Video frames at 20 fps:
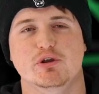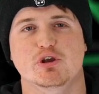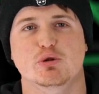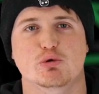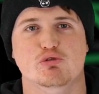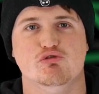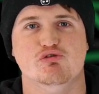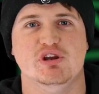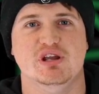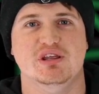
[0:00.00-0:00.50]
going
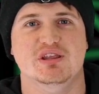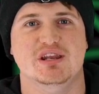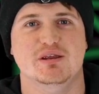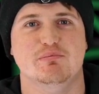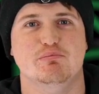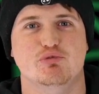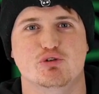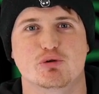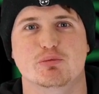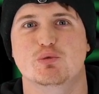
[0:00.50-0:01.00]
to agree that
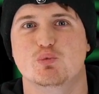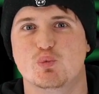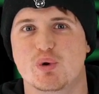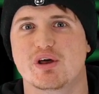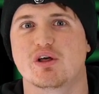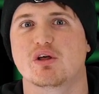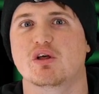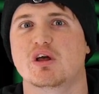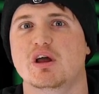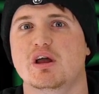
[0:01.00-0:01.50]
it probably
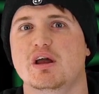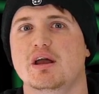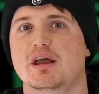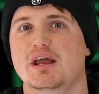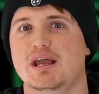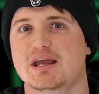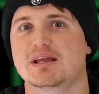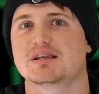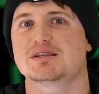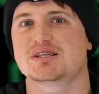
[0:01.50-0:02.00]
will
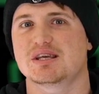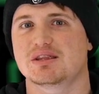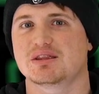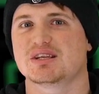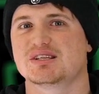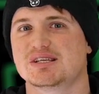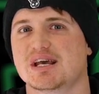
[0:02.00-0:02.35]
hit the